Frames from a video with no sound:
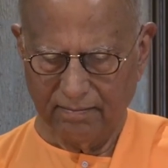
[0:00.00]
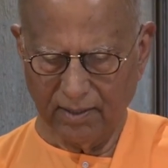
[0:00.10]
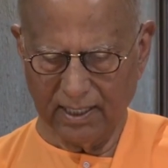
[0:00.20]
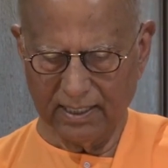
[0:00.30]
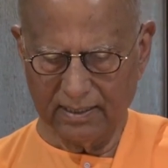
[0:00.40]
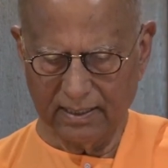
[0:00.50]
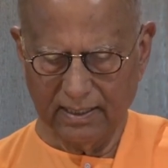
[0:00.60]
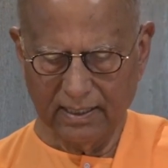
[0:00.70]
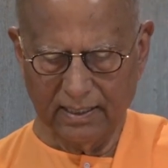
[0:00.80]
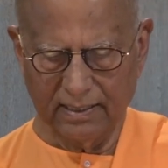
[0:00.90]
Maharaj,
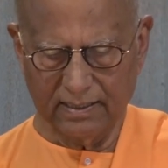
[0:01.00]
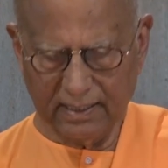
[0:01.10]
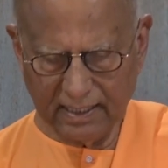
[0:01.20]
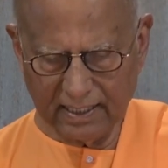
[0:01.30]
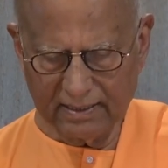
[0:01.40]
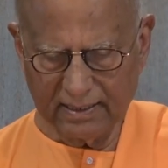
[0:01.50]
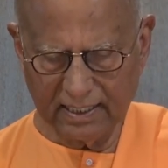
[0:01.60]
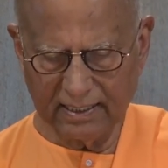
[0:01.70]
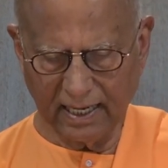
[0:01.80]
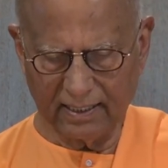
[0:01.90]
then
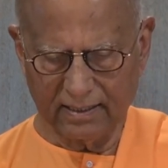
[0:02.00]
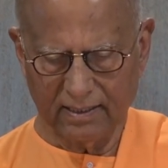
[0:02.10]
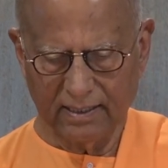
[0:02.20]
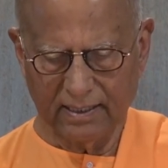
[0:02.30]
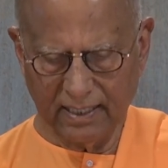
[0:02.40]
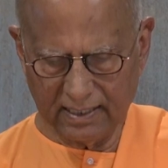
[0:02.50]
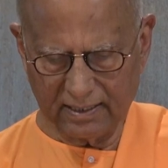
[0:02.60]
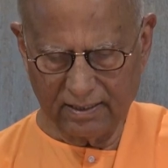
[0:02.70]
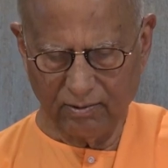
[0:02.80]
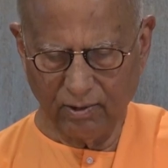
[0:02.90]
say that.
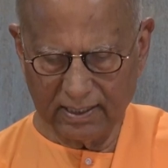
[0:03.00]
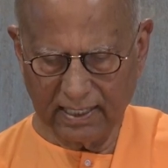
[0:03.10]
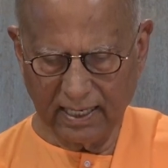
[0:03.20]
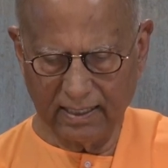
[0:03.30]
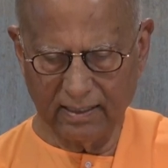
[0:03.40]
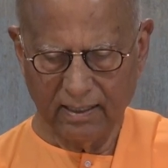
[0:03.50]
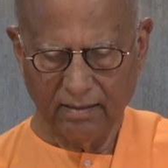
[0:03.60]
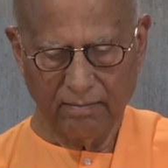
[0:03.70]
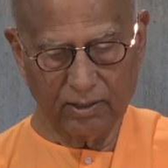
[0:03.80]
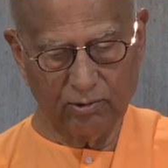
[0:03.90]
Yes, one can,
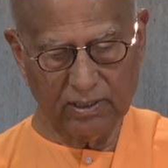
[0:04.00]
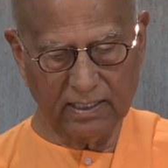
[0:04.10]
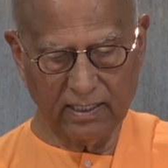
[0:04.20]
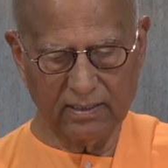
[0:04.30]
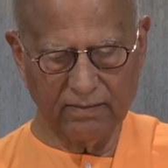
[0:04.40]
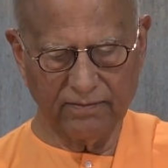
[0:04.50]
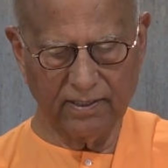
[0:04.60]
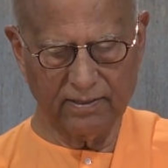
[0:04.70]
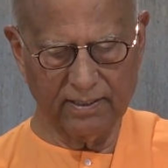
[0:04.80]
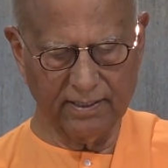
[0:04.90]
but with great
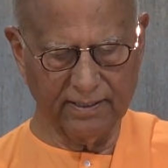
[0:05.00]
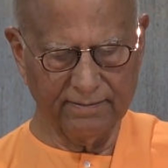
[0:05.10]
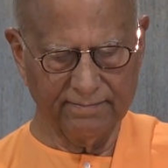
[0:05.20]
difficulty.